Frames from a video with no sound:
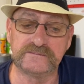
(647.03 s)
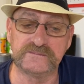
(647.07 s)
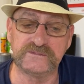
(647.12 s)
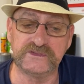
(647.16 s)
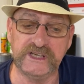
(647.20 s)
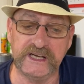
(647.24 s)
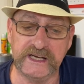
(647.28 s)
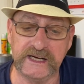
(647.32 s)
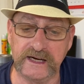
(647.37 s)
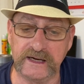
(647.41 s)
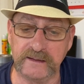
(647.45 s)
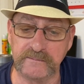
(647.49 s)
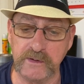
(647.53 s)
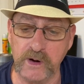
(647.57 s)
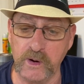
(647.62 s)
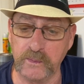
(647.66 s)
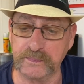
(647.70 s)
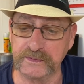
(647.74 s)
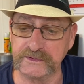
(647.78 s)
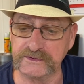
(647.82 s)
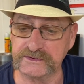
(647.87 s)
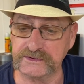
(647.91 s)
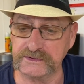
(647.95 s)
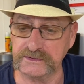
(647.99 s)
yeah, I'm
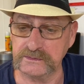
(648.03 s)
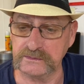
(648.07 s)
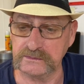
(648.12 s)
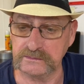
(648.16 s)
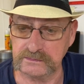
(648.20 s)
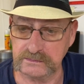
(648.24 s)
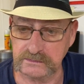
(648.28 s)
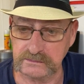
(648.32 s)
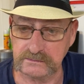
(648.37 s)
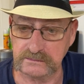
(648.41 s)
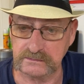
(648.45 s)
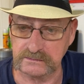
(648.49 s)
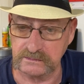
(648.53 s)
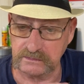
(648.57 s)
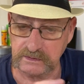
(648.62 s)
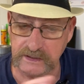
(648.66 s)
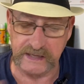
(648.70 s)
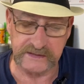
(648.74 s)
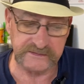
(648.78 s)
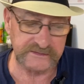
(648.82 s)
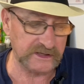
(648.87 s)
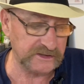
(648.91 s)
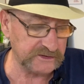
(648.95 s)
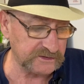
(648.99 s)
hoping to,
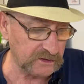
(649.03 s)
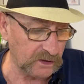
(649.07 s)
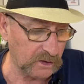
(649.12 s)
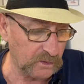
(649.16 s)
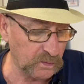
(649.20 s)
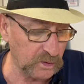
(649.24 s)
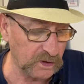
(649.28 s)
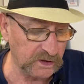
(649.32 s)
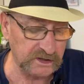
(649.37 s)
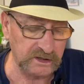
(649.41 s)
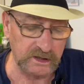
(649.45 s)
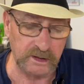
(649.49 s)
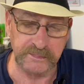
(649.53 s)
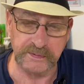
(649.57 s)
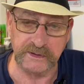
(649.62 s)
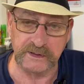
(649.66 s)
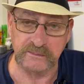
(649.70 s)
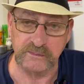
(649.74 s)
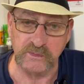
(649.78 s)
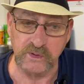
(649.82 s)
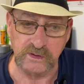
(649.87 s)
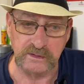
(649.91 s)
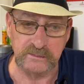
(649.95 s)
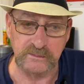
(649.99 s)
as I start working up here
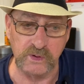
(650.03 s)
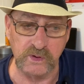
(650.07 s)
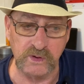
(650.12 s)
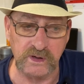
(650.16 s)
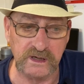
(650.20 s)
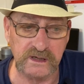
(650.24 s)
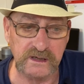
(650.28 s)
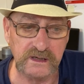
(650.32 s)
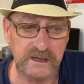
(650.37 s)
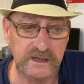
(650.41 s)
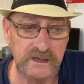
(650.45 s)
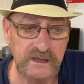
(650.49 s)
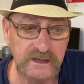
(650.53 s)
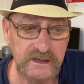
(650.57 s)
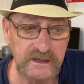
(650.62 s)
more and more,